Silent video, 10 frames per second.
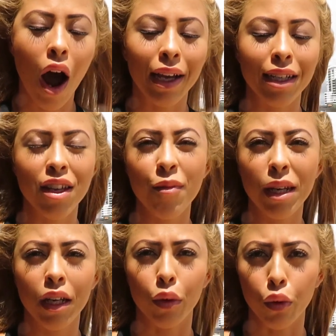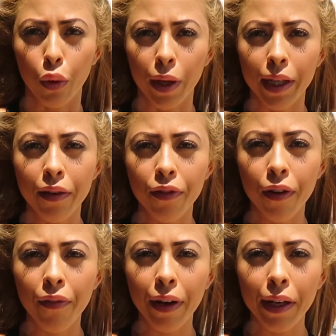I guess I've been ignoring it
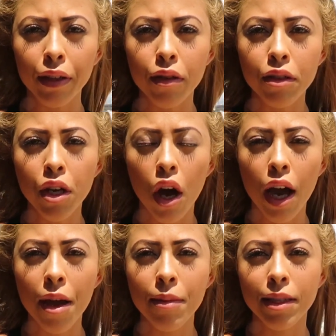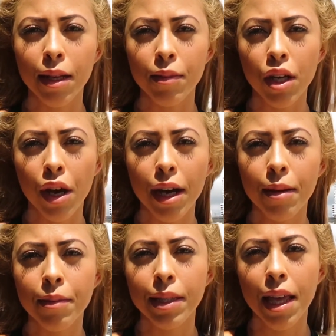for a very long time.
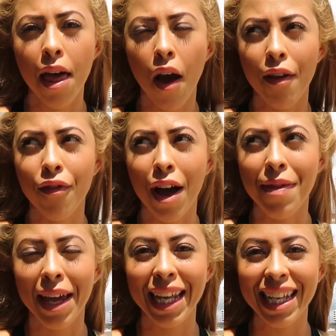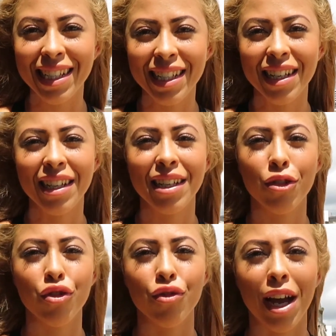Sometimes I find that easier
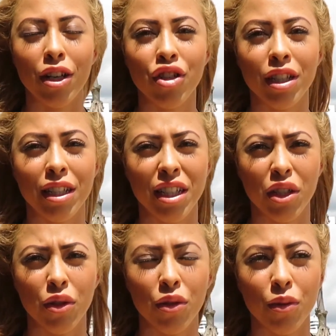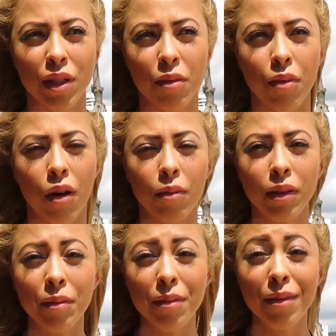than to actually deal with the
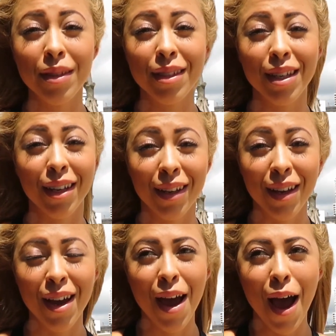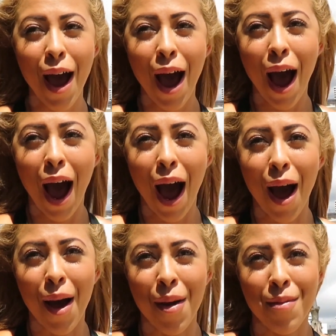problems.
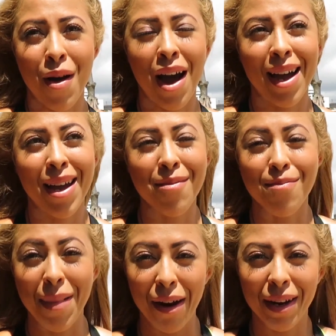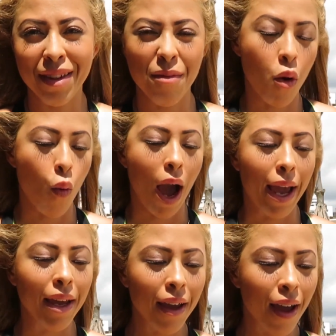I bury them
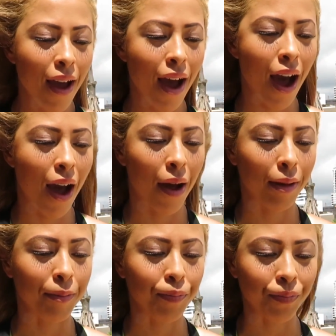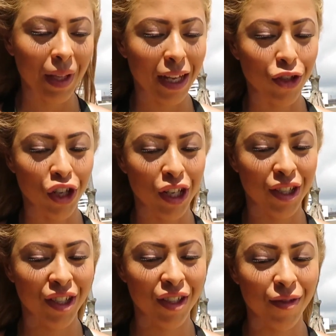away and
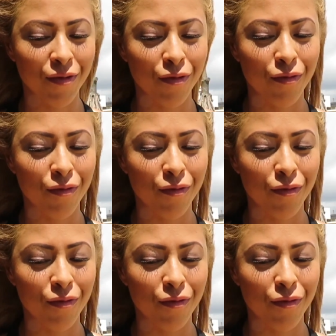just,